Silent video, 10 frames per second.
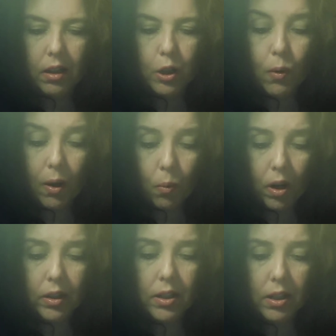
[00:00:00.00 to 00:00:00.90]
do I
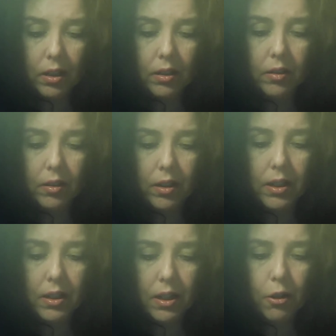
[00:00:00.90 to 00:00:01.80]
want to
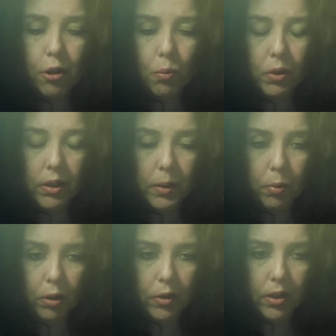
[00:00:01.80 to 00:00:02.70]
continue with this
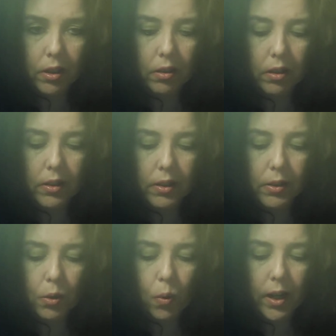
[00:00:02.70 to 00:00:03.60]
person? Is
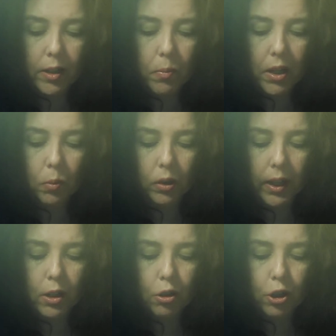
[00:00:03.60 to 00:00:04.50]
this going to be the
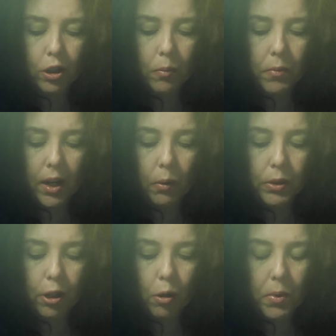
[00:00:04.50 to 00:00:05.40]
relationship that I
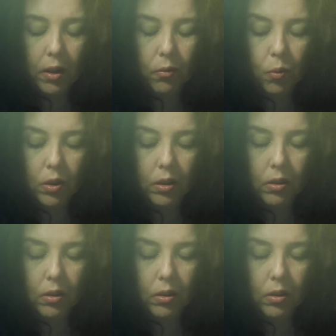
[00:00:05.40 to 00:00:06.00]
was hoping for?